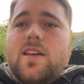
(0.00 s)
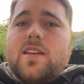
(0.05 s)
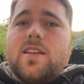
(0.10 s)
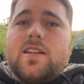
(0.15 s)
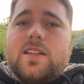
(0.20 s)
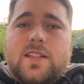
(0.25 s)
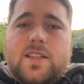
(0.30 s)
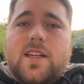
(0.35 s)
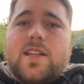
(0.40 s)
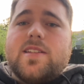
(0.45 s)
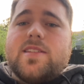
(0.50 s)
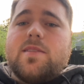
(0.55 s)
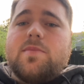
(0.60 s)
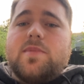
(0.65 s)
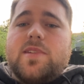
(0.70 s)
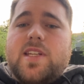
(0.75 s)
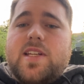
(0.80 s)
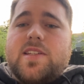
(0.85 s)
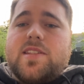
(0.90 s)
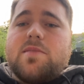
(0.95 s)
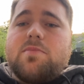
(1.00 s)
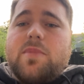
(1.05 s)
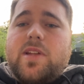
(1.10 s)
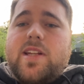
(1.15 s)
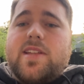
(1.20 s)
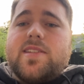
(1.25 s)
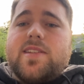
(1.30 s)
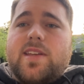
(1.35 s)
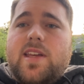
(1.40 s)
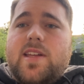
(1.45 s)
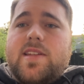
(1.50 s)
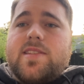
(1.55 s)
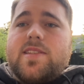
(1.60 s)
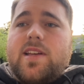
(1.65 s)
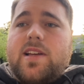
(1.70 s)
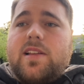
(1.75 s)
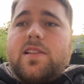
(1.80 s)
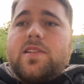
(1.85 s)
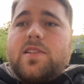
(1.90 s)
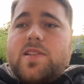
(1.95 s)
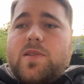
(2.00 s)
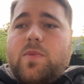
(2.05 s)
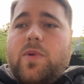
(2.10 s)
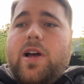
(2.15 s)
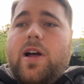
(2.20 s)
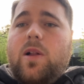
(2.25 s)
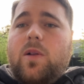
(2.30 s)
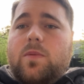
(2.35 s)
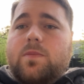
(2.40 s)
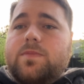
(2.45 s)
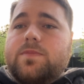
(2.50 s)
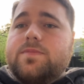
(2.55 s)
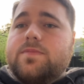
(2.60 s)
can get some decent minutes against England as well.